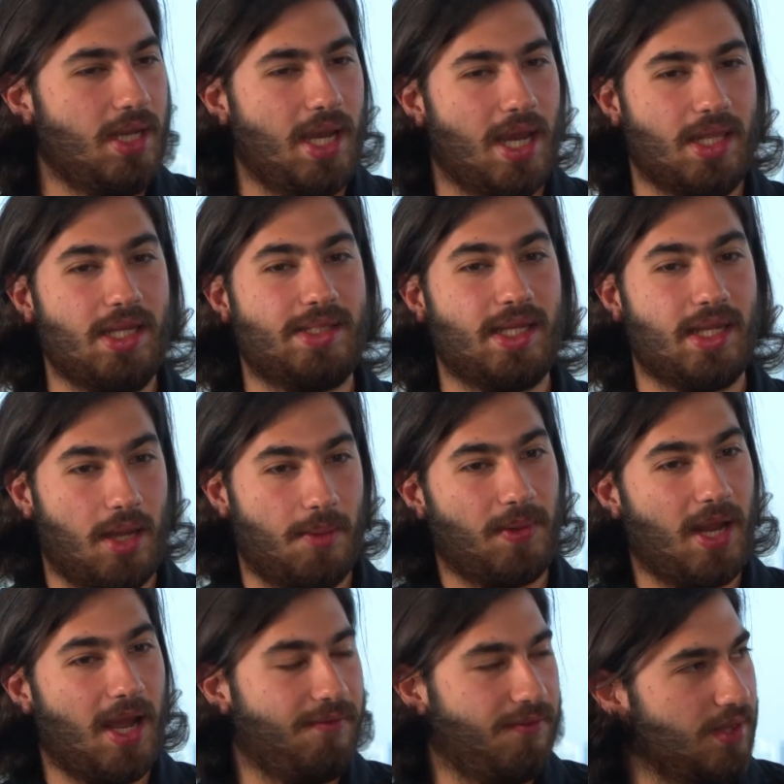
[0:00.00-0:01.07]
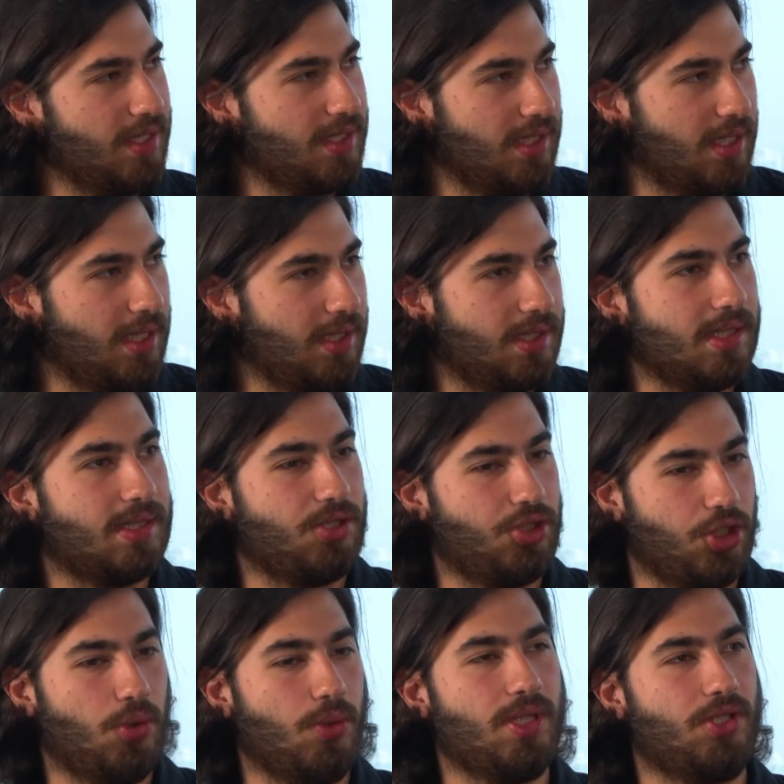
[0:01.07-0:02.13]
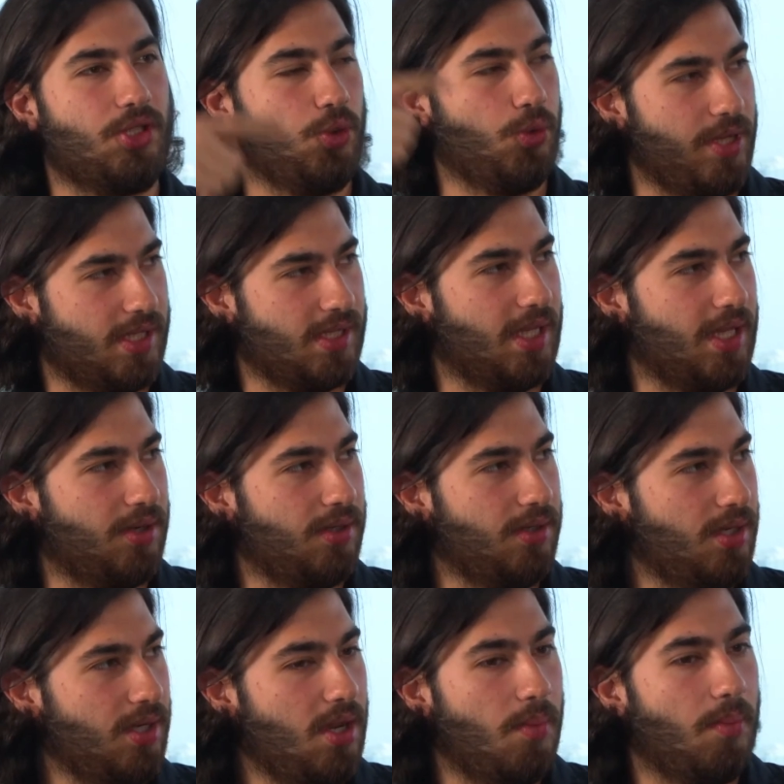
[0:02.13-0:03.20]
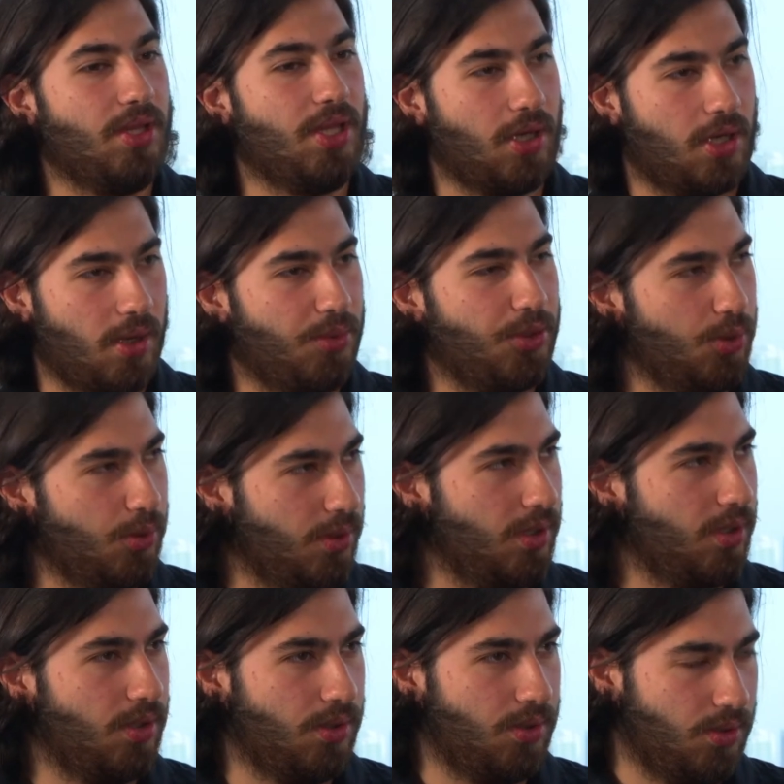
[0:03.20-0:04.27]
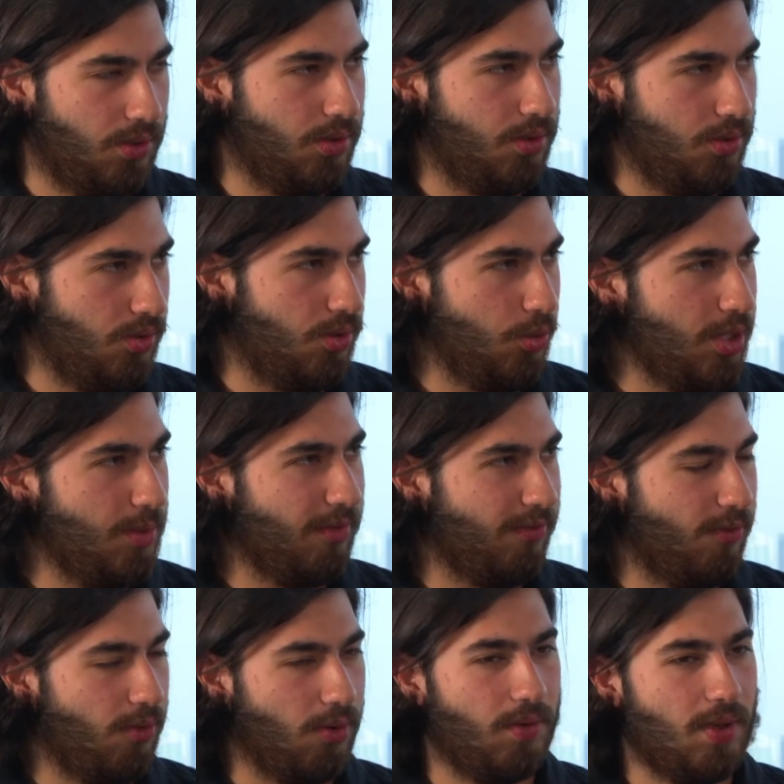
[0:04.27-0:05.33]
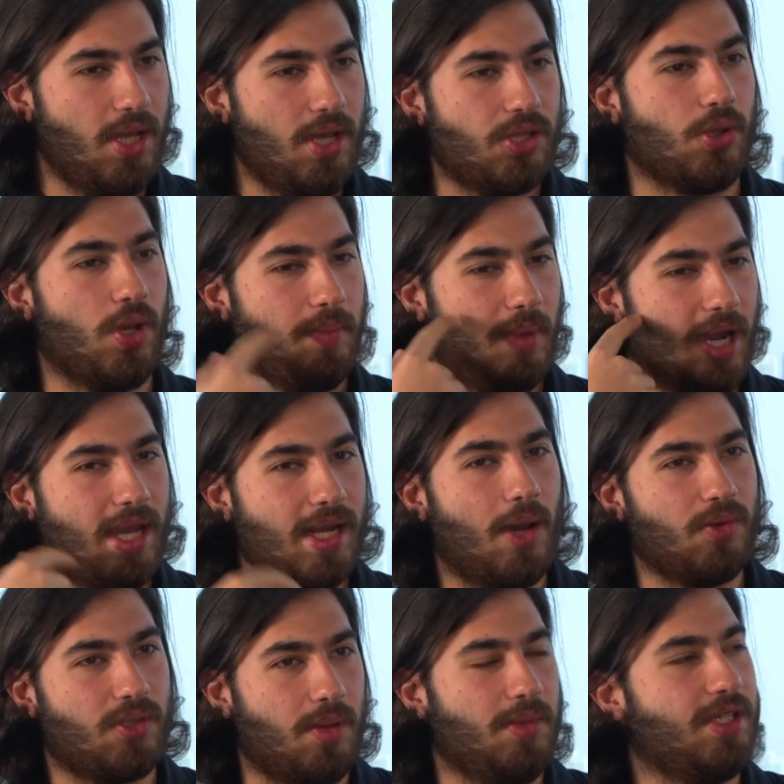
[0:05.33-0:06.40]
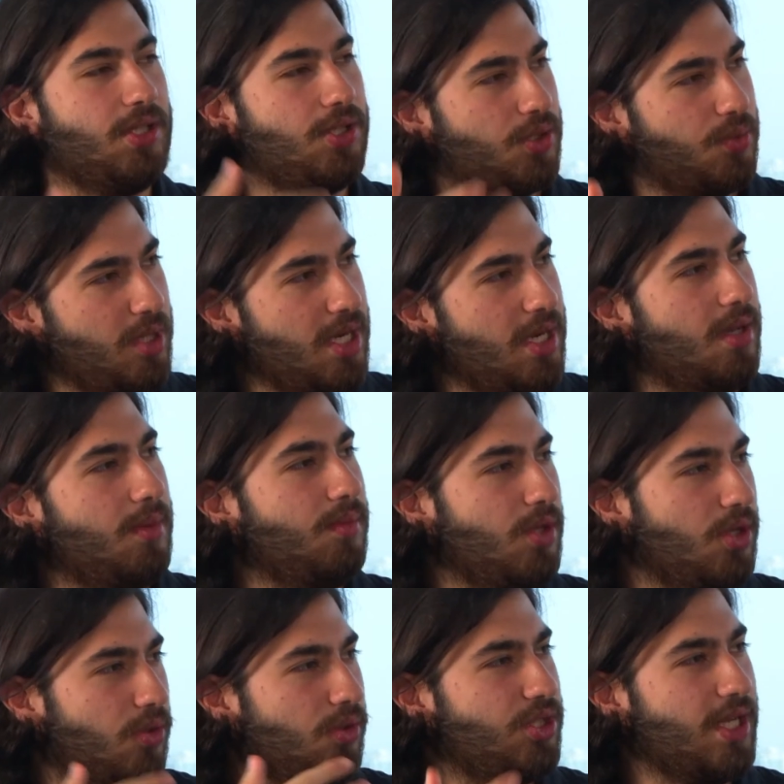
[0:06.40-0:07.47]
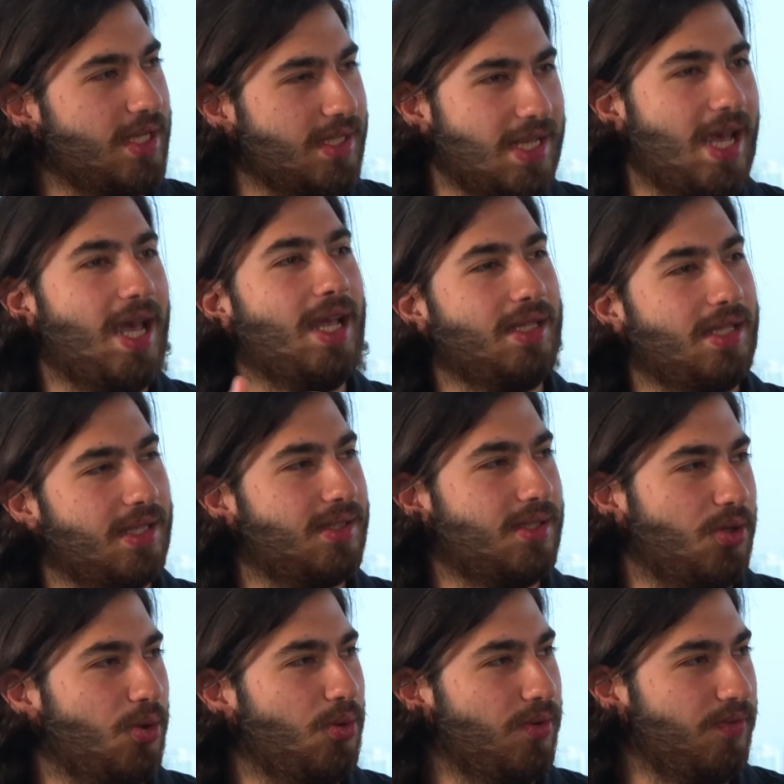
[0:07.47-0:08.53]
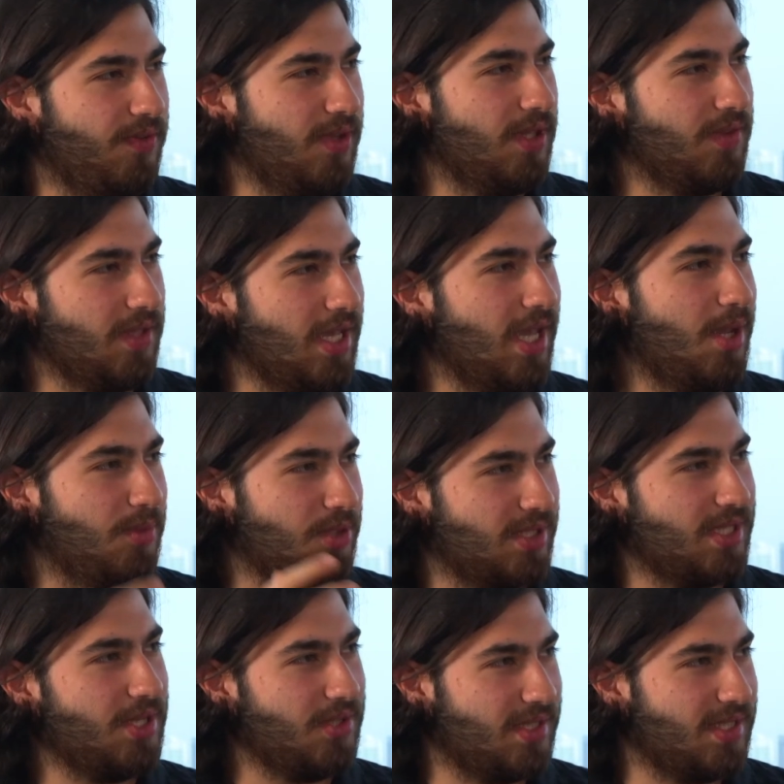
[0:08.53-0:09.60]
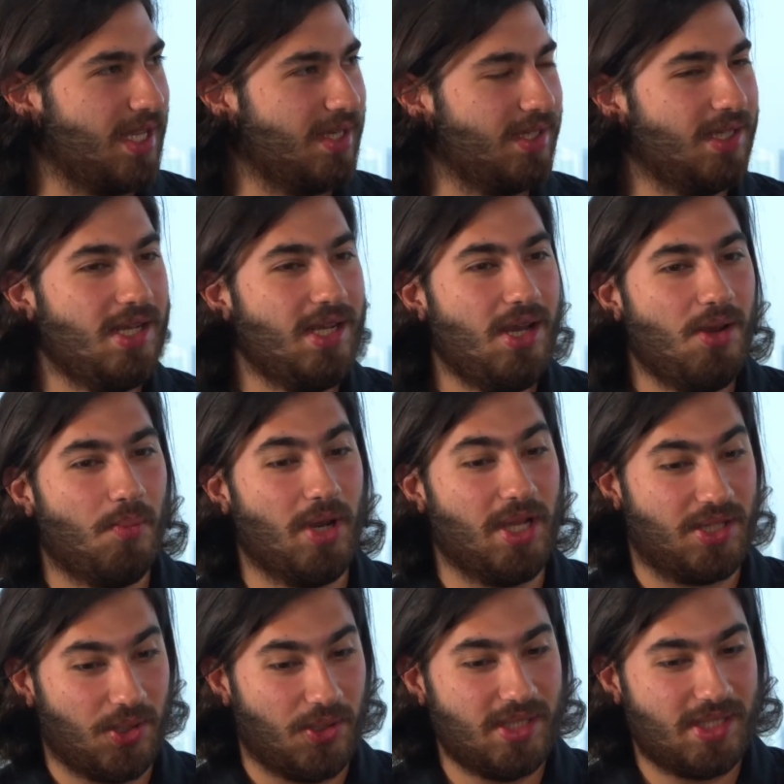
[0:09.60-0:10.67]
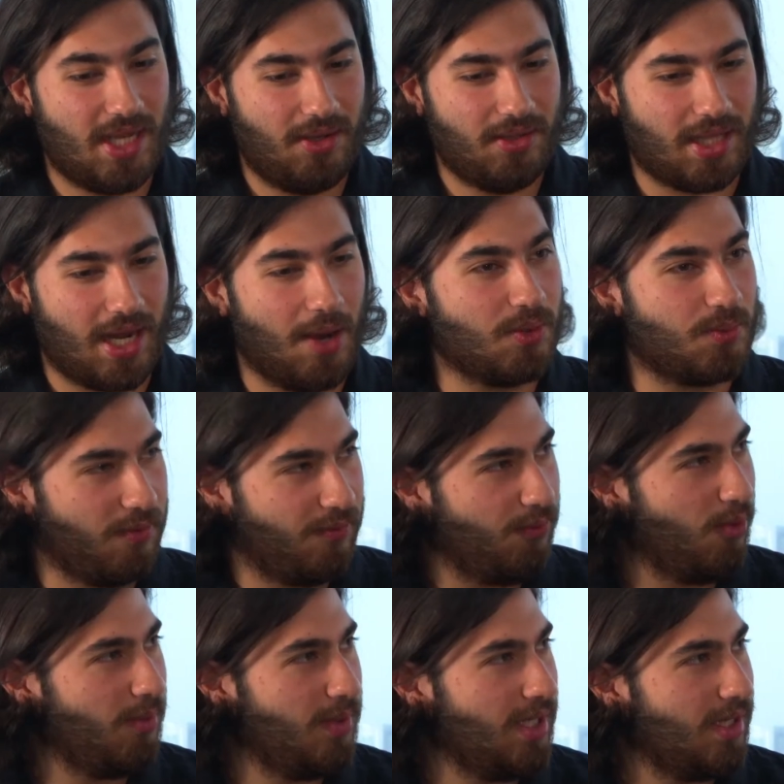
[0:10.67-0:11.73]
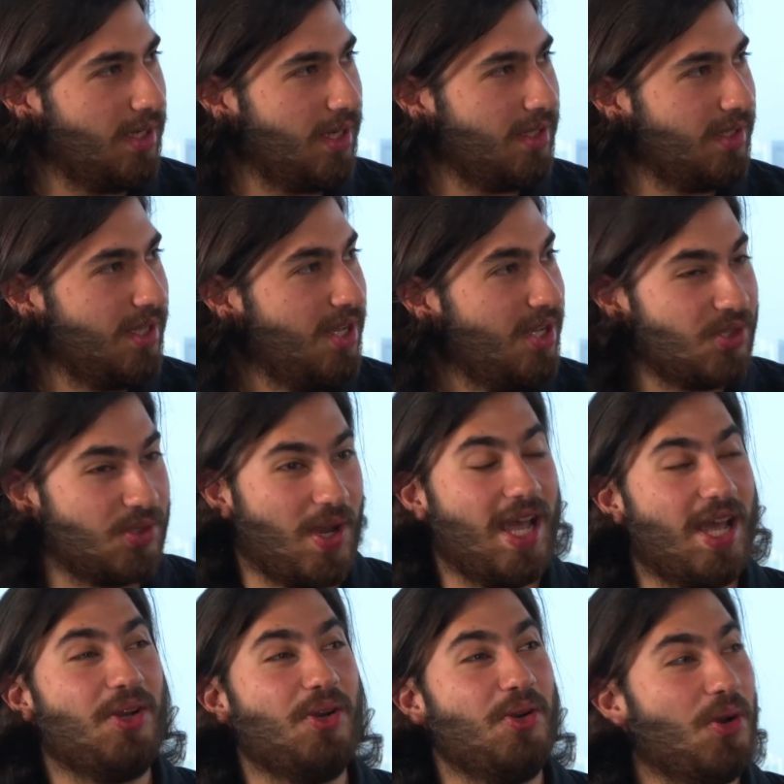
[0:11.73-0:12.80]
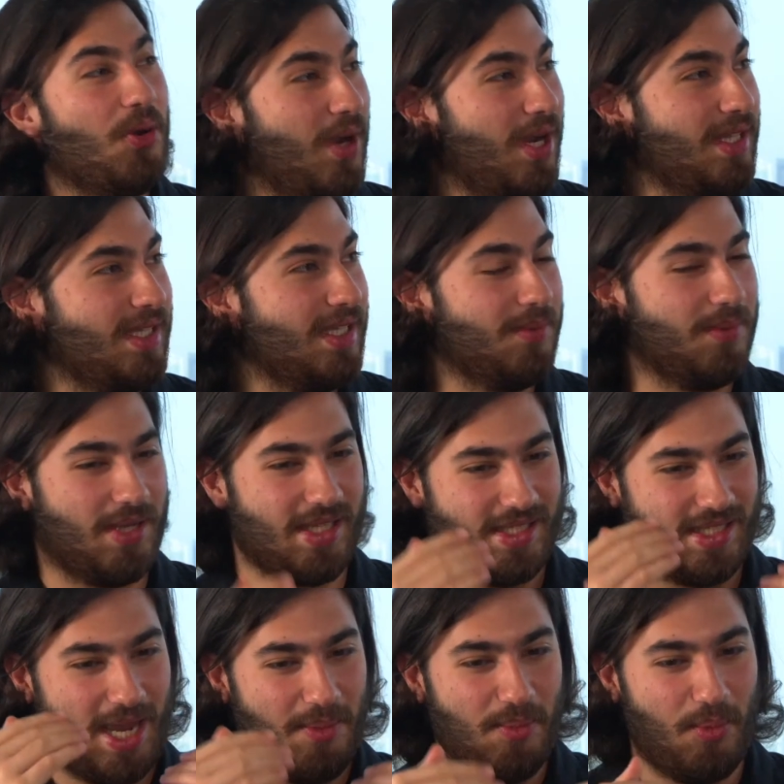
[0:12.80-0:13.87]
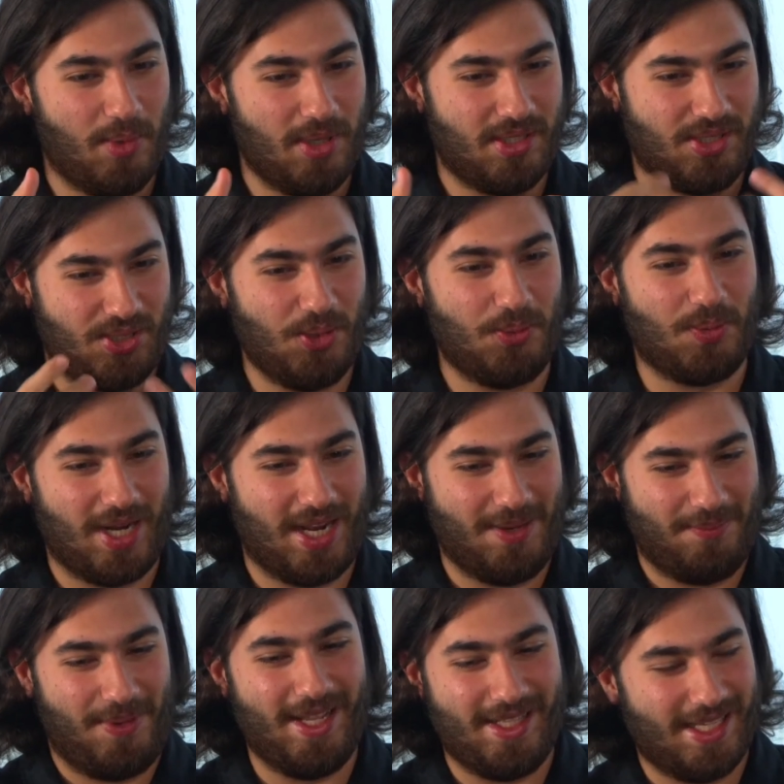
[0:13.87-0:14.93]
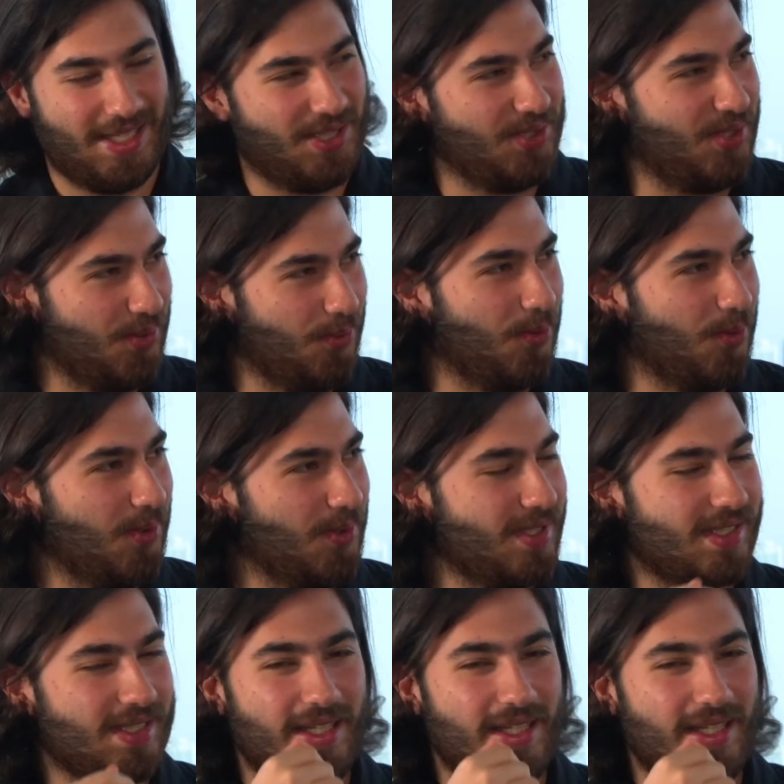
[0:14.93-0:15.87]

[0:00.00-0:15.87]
And then he said, apply for this link. This show is 2 weeks later, but then come through on the week before. So in my head, I was coming to just meet him, you know, shake his hand, get to know the feel of the game and just understand it. But it turns out I was performing that night. So I had no idea because I'm a bit stupid. I didn't pay attention to the words.